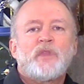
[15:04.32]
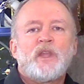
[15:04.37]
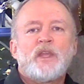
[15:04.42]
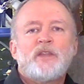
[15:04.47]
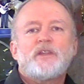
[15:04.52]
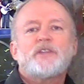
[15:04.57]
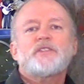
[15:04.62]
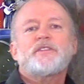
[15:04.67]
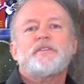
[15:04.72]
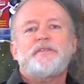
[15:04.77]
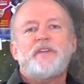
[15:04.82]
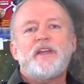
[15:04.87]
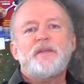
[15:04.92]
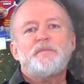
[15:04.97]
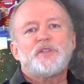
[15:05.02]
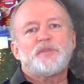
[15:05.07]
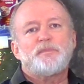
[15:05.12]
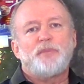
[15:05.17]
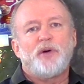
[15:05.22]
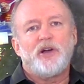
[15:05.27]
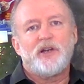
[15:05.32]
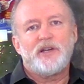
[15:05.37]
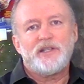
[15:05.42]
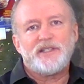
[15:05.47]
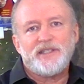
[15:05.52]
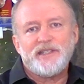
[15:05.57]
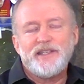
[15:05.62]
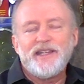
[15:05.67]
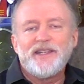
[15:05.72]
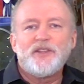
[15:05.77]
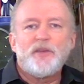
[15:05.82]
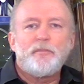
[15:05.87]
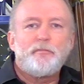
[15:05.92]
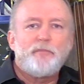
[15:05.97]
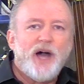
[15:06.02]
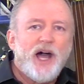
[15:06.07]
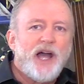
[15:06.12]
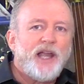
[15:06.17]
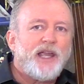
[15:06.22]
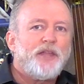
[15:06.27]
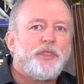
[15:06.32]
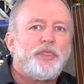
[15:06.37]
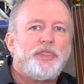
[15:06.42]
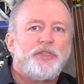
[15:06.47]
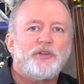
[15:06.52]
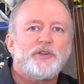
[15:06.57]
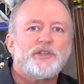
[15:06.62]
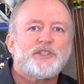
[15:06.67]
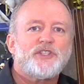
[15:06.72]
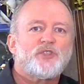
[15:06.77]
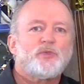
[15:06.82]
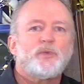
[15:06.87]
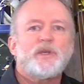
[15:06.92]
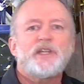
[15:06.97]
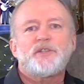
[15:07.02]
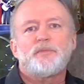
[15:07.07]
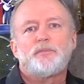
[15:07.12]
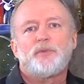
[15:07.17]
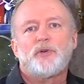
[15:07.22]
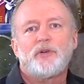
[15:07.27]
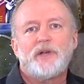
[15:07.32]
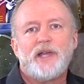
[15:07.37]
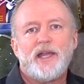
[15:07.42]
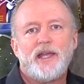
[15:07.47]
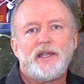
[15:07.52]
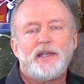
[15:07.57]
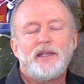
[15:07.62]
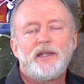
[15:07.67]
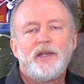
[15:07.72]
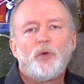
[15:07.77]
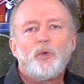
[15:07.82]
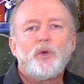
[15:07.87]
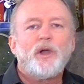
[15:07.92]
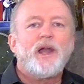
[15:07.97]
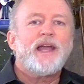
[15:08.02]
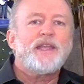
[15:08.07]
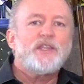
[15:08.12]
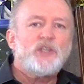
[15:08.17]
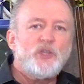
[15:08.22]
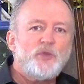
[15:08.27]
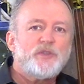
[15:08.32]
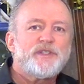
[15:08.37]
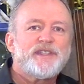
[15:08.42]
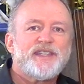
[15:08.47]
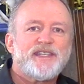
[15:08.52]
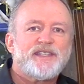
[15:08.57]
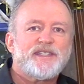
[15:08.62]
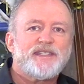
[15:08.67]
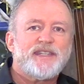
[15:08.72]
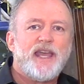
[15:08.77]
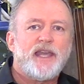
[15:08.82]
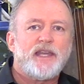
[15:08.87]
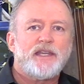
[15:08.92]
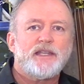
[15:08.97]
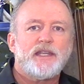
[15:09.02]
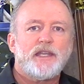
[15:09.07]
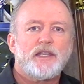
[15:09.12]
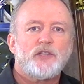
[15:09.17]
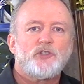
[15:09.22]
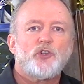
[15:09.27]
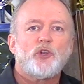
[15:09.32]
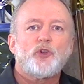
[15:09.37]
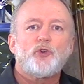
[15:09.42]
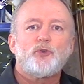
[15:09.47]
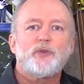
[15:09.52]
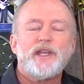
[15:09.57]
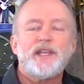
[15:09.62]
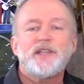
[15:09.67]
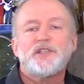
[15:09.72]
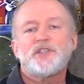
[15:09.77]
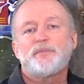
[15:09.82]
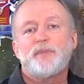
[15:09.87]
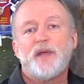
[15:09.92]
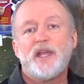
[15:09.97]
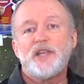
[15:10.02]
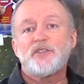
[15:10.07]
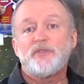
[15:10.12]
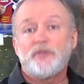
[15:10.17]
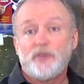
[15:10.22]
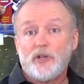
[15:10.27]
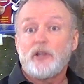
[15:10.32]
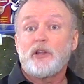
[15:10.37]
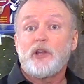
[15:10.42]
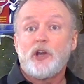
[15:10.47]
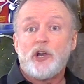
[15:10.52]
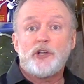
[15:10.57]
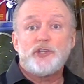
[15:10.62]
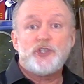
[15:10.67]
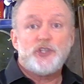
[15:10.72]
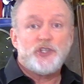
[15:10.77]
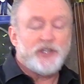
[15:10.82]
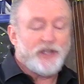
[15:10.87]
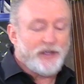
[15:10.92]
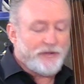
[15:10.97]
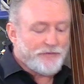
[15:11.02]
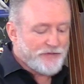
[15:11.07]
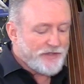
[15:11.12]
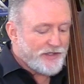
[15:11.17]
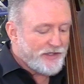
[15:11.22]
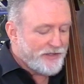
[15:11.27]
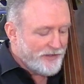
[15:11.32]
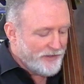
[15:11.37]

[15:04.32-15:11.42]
There's a famous part in the Bach Third Suite Bourrée where I use this technique to create space for a large shift.